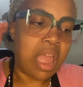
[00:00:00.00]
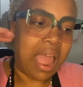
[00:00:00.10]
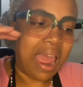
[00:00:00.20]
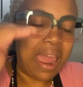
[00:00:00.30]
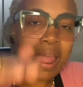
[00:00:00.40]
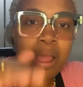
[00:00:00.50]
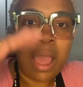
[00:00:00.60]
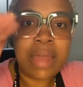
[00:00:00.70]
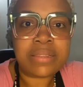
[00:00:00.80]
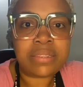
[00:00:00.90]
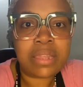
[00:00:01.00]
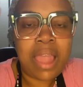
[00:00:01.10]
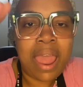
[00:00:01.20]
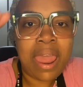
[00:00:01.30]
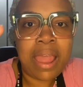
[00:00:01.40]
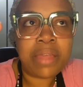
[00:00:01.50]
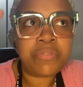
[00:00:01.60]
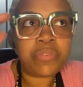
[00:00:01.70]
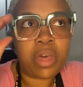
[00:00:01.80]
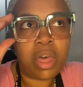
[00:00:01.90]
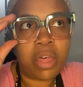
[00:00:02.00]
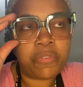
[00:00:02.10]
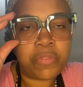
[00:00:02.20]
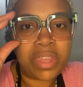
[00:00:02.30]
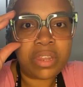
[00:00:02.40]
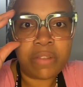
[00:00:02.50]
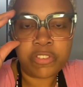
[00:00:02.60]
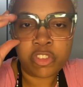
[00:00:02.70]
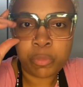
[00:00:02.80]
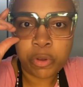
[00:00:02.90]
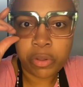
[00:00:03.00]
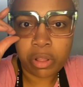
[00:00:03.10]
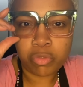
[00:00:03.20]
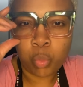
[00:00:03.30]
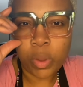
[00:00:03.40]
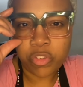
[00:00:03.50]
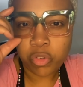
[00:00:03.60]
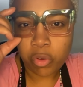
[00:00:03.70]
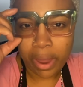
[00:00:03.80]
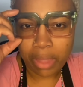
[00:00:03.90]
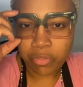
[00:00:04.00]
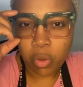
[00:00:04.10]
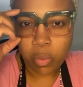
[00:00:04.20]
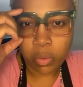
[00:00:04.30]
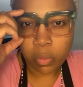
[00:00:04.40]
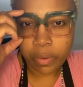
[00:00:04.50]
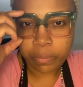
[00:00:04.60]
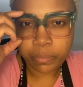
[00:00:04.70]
I honestly have a feeling of a spirit of witchcraft going on.